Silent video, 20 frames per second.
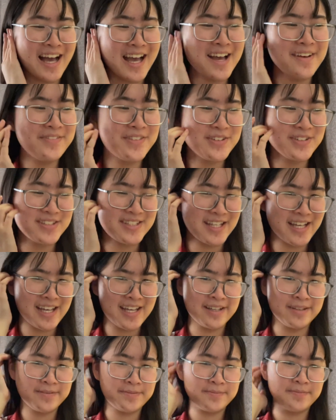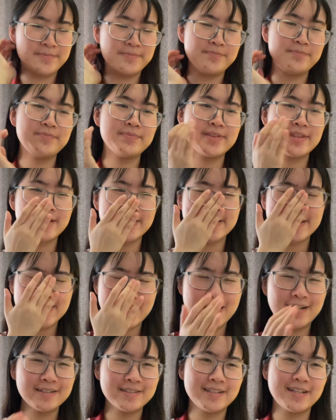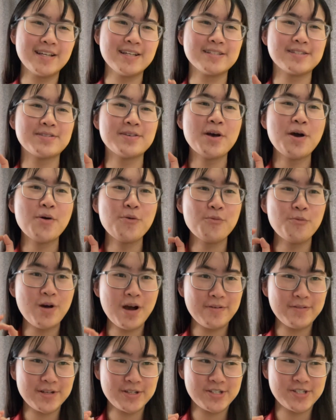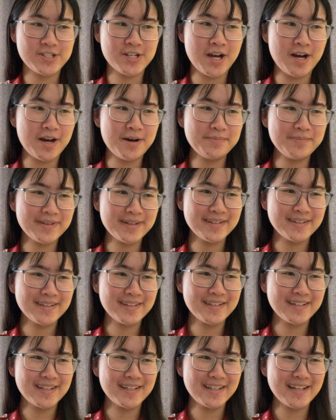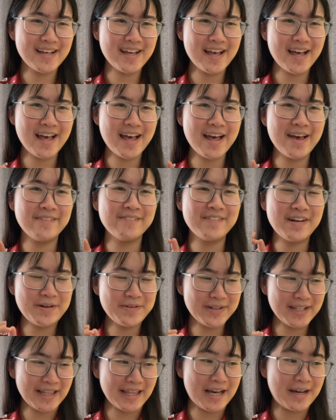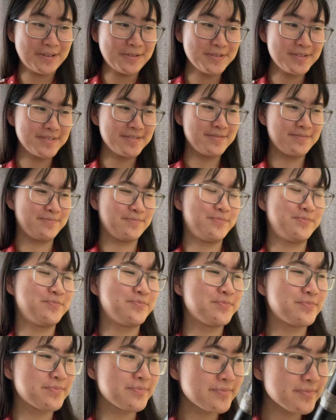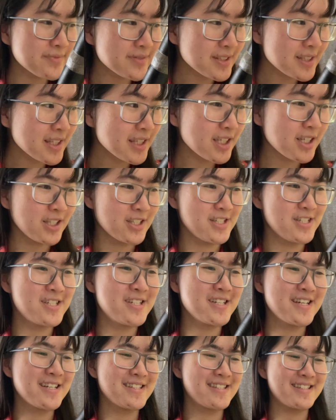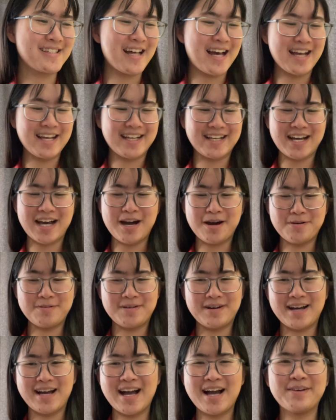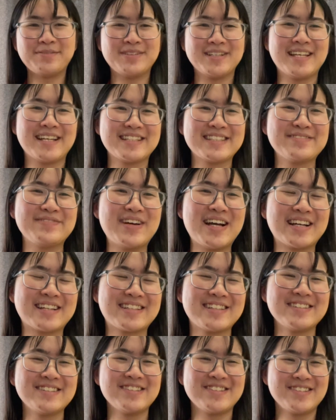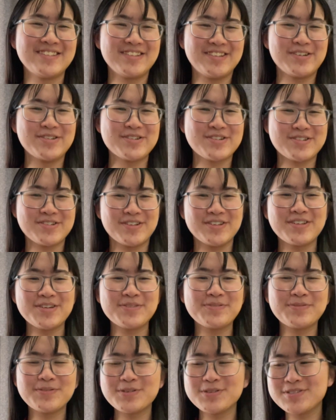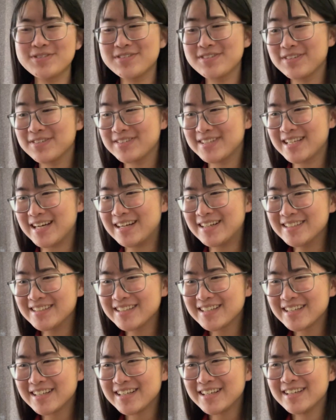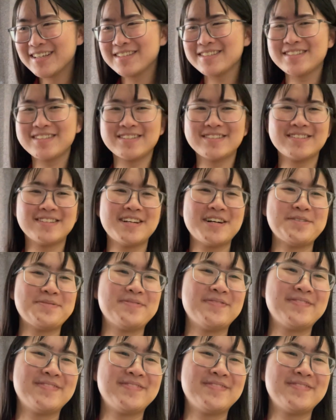have to say, the sound is very sharp and very loud, just like how I would expect you know shorter flutes to sound. So